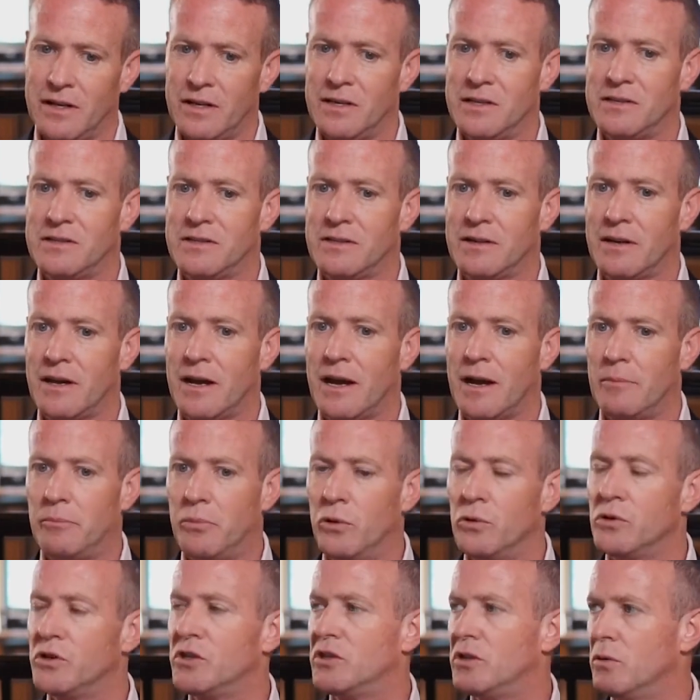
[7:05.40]
is a
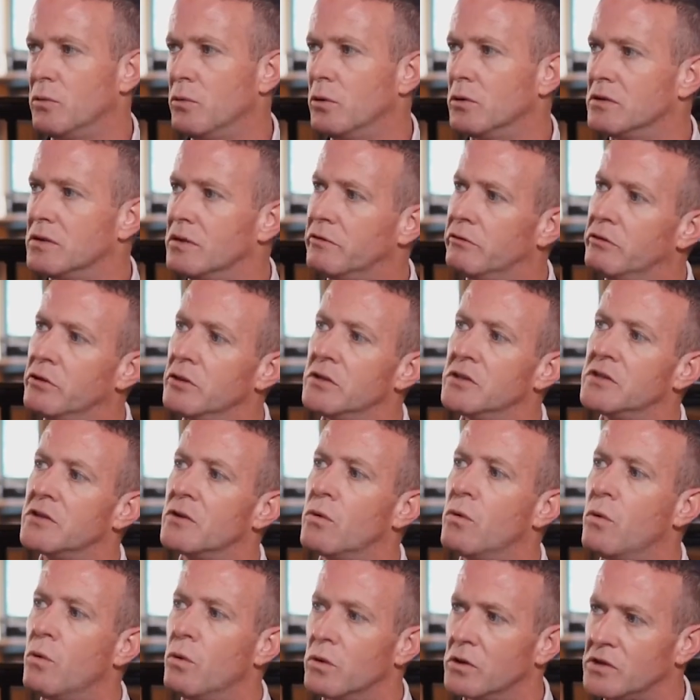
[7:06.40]
push towards a
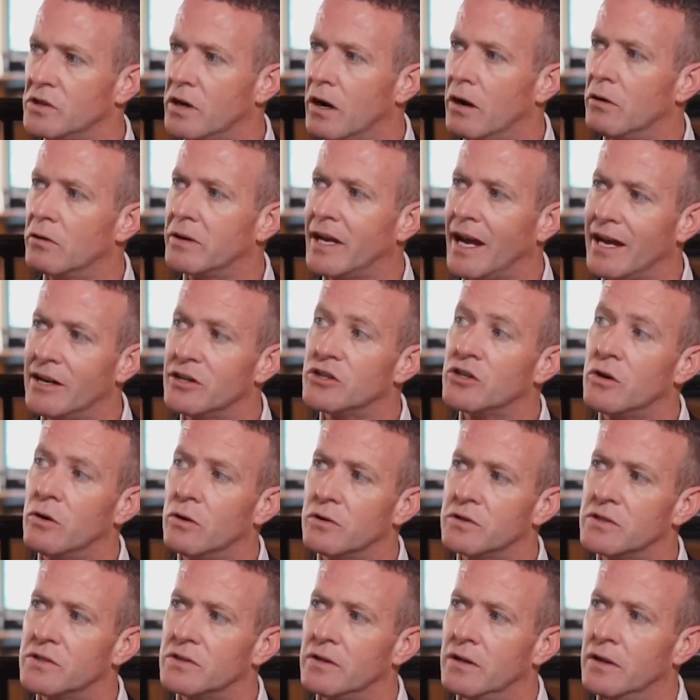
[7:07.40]
first quartile cash
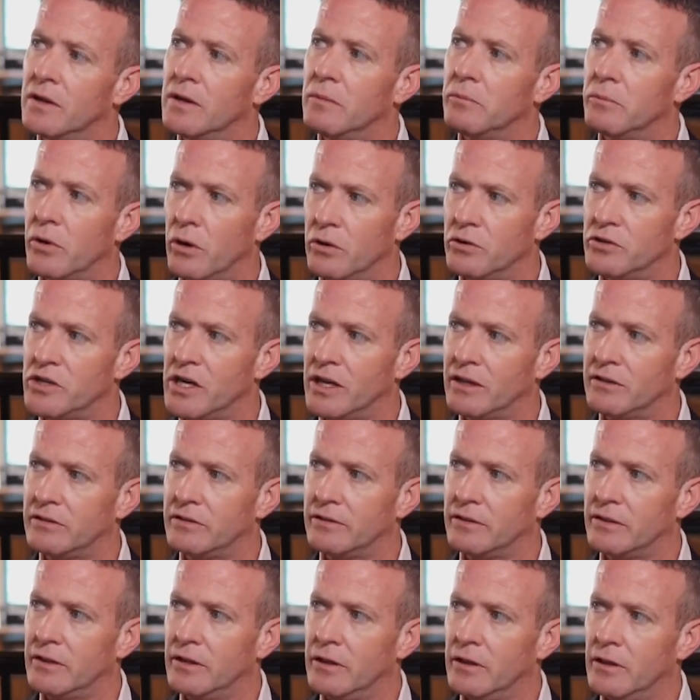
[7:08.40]
cost
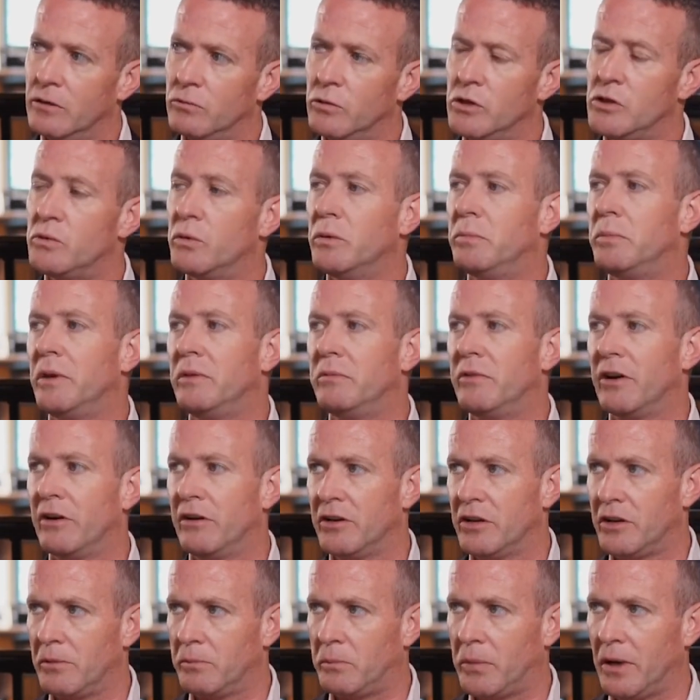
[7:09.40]
project, which would be
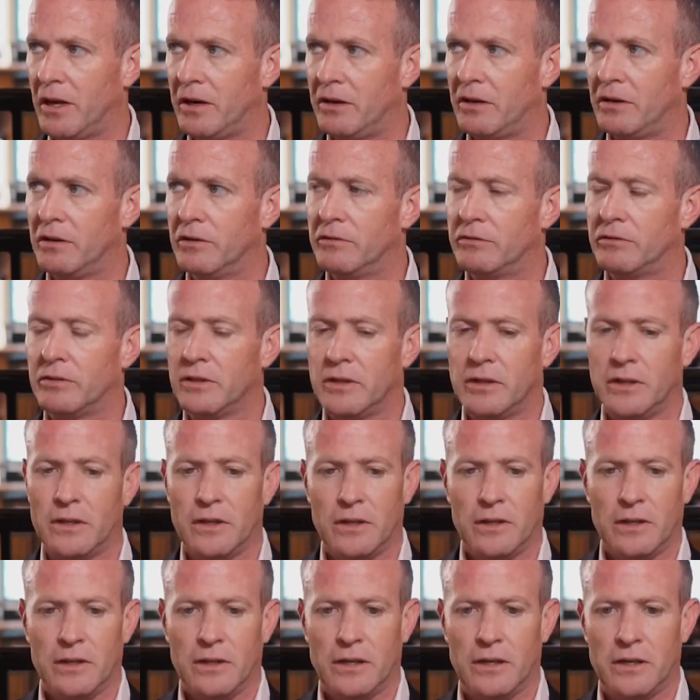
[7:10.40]
very competitive.
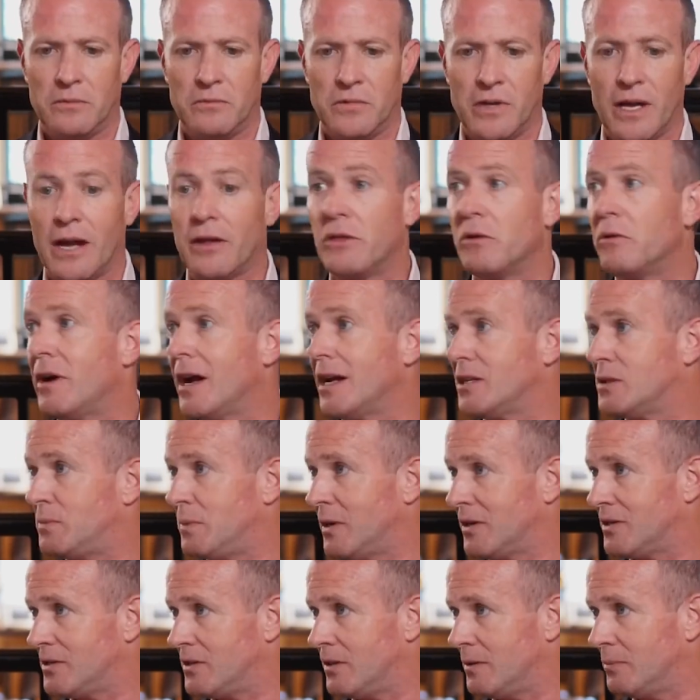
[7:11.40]
The other
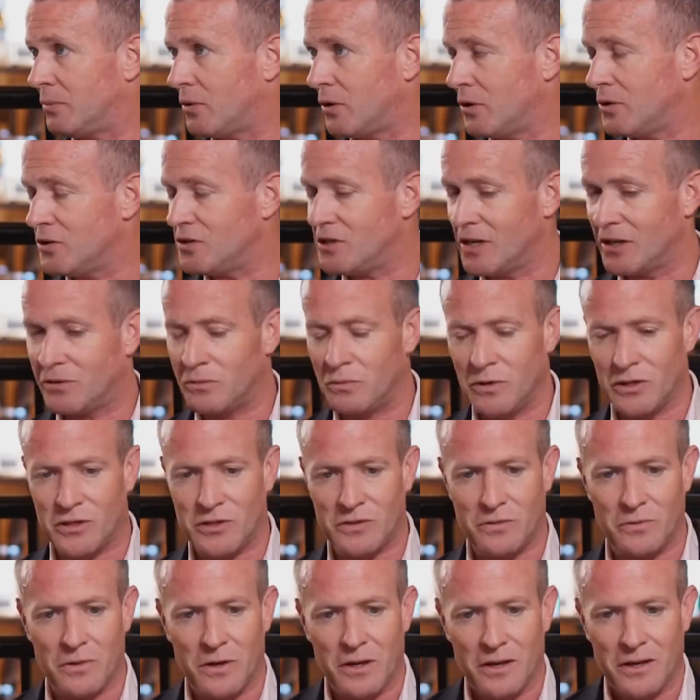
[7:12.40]
aspects of the project,
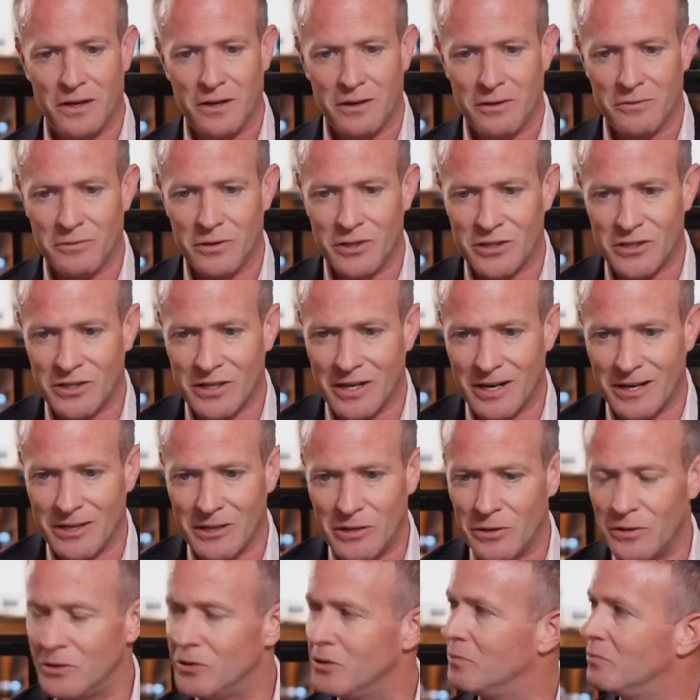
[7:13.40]
which
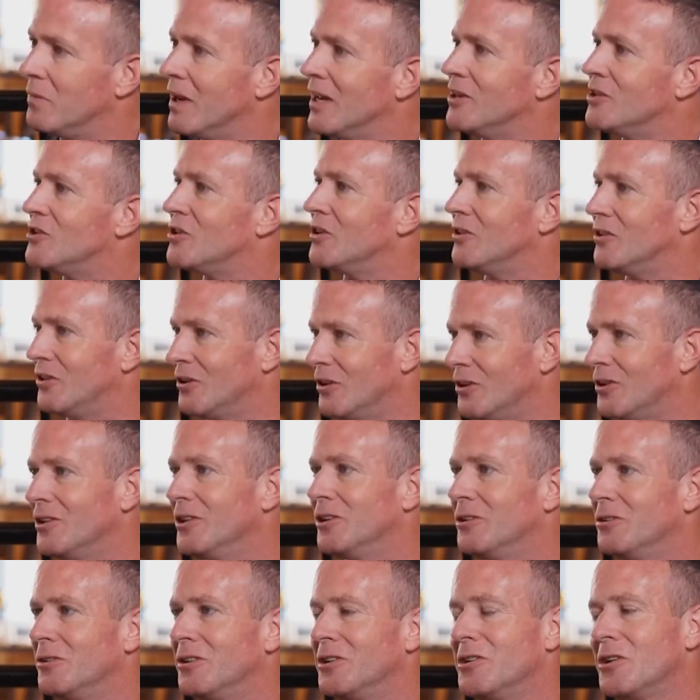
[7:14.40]
you mentioned
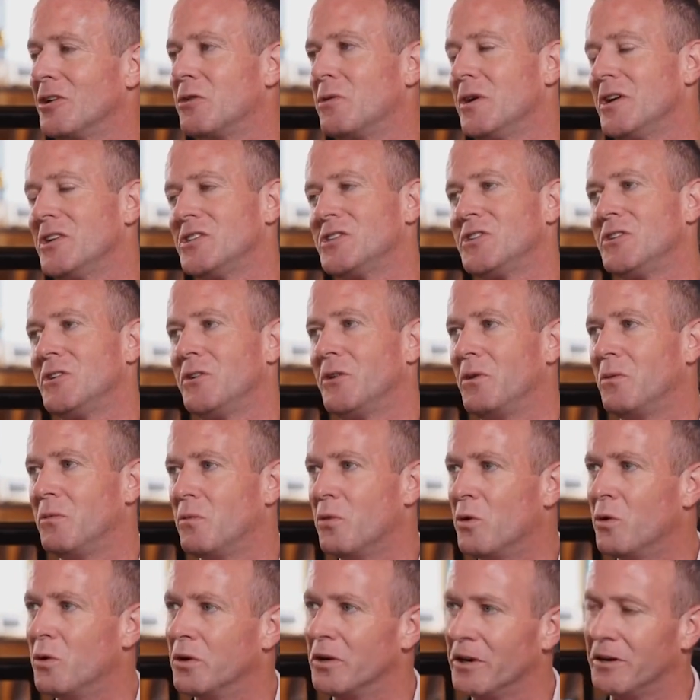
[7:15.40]
earlier in your question on
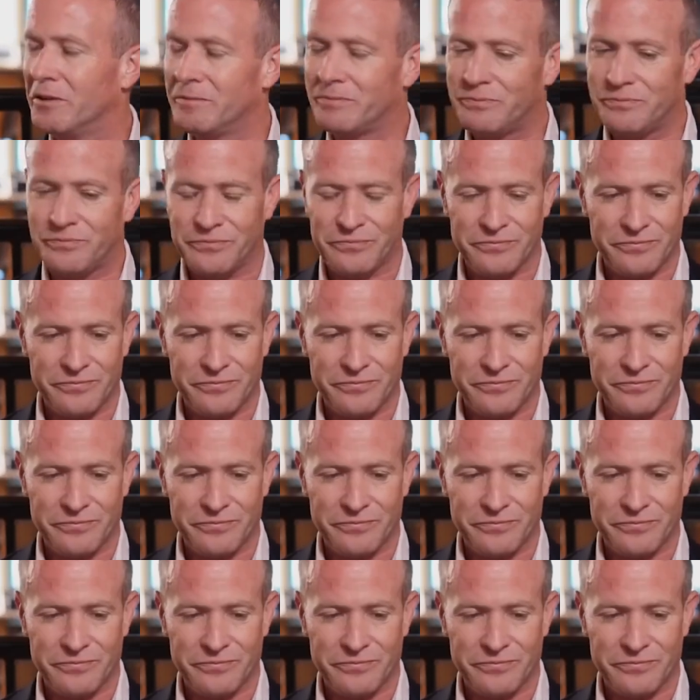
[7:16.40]
water,